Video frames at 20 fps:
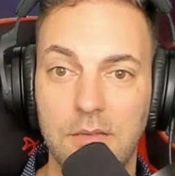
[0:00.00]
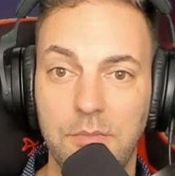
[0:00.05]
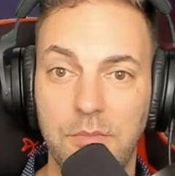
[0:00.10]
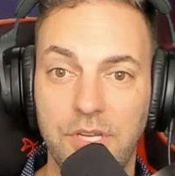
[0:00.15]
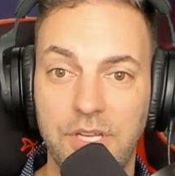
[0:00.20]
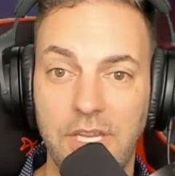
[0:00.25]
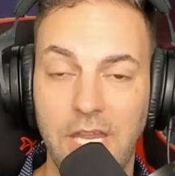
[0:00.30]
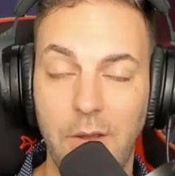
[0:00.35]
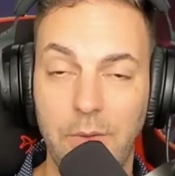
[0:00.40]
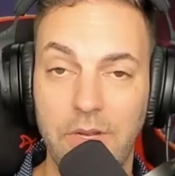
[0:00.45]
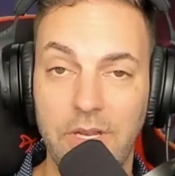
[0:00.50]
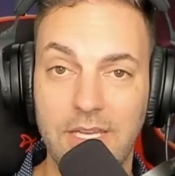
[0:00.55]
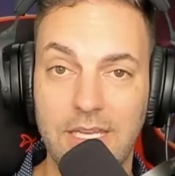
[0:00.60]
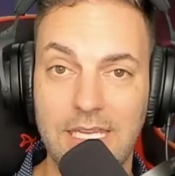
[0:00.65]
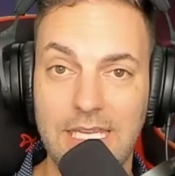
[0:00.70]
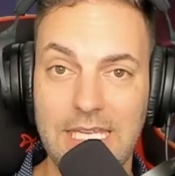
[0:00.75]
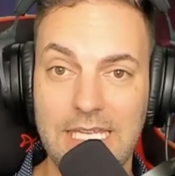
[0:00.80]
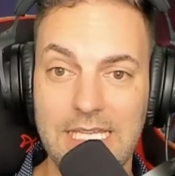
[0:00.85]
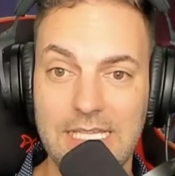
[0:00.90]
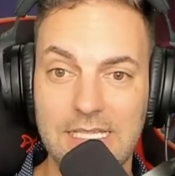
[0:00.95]
But now we need
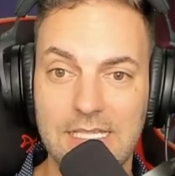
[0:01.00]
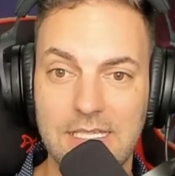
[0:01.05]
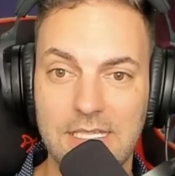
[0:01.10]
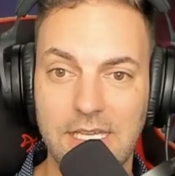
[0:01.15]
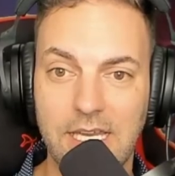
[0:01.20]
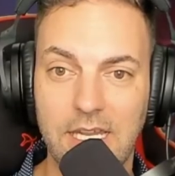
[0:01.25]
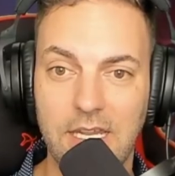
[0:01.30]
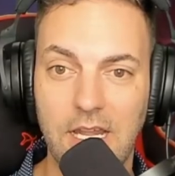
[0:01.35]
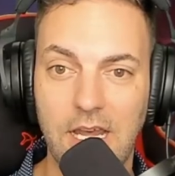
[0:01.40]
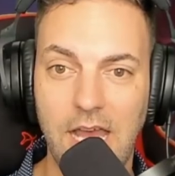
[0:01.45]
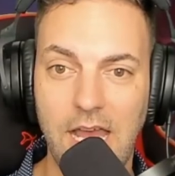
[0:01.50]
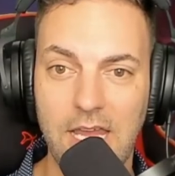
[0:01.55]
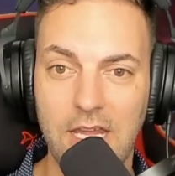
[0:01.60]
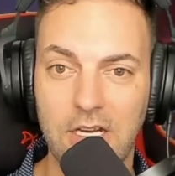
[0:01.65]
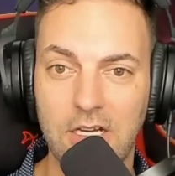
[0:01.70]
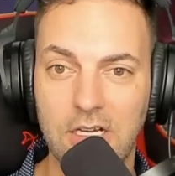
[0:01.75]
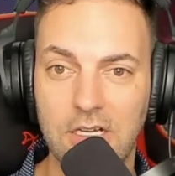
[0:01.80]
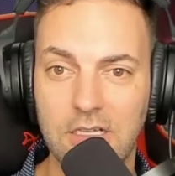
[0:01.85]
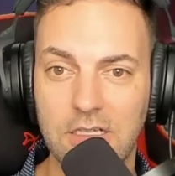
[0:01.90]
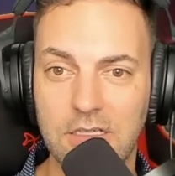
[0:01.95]
keys to get it
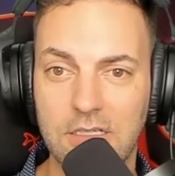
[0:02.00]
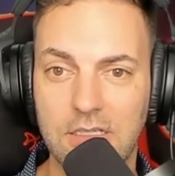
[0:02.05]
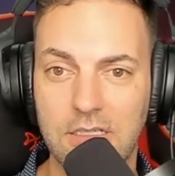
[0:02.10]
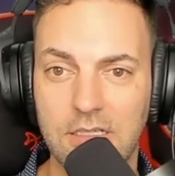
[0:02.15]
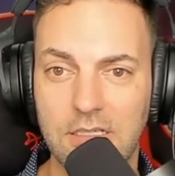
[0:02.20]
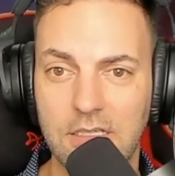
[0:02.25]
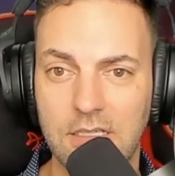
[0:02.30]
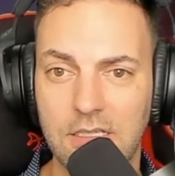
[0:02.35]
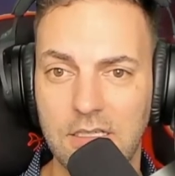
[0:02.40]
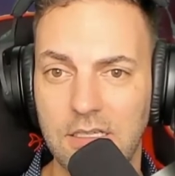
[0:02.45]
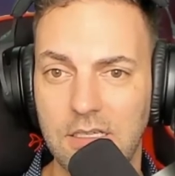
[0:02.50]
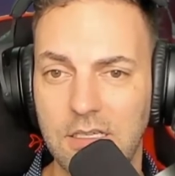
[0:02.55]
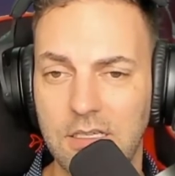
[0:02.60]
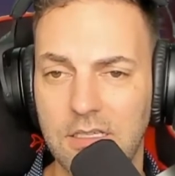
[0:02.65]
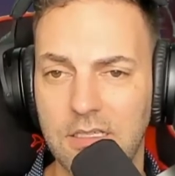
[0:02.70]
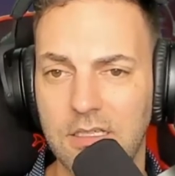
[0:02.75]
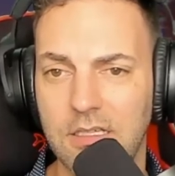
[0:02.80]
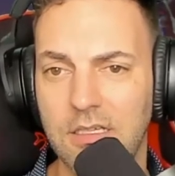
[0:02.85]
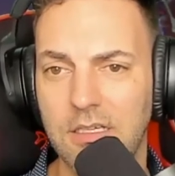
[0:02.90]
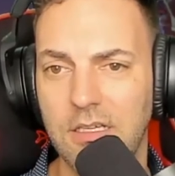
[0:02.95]
higher.
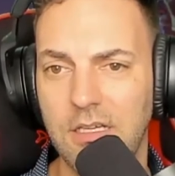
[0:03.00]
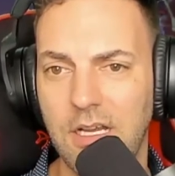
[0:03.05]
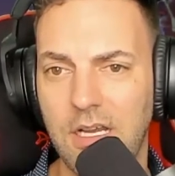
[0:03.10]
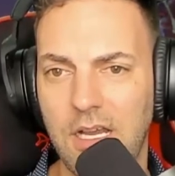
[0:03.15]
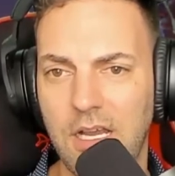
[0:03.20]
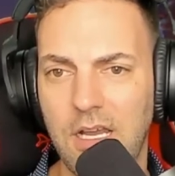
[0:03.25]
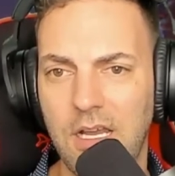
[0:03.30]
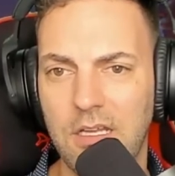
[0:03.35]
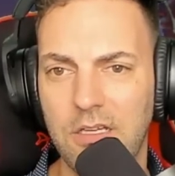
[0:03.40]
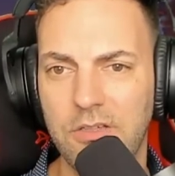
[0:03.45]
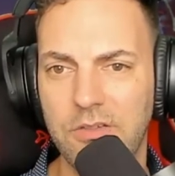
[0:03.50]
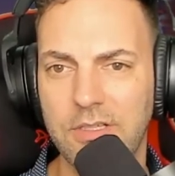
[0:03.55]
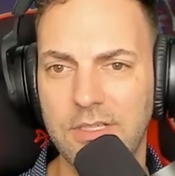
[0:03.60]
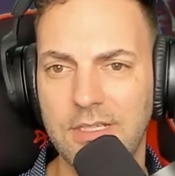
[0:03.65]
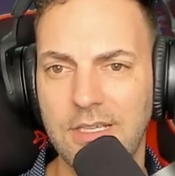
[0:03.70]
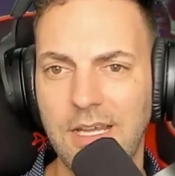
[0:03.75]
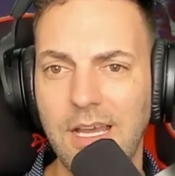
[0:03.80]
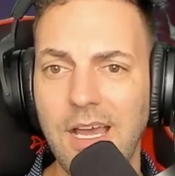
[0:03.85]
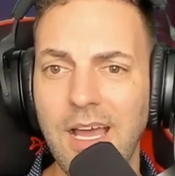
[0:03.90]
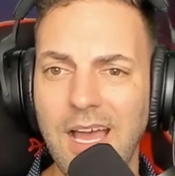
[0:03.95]
Higher
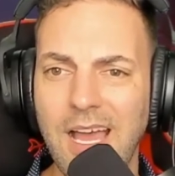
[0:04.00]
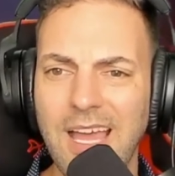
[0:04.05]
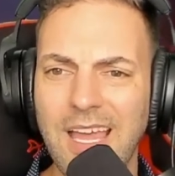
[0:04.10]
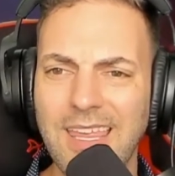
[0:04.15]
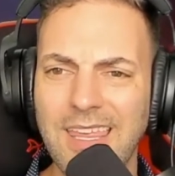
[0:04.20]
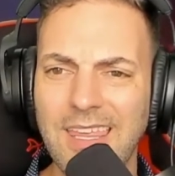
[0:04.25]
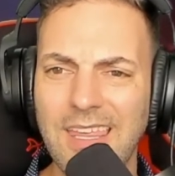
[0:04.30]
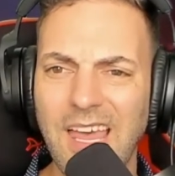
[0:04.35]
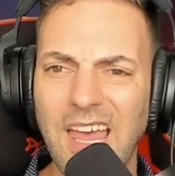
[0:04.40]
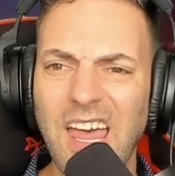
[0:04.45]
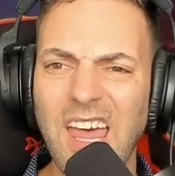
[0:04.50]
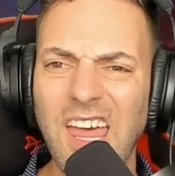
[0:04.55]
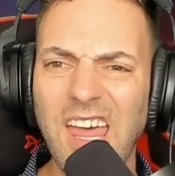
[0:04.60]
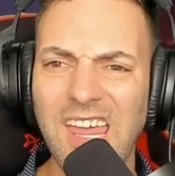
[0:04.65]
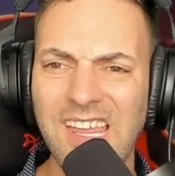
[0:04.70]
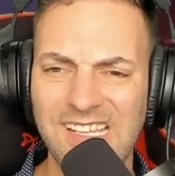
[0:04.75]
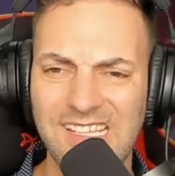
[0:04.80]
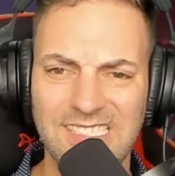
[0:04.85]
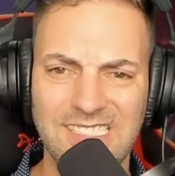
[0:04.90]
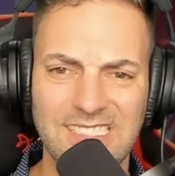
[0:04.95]
and higher.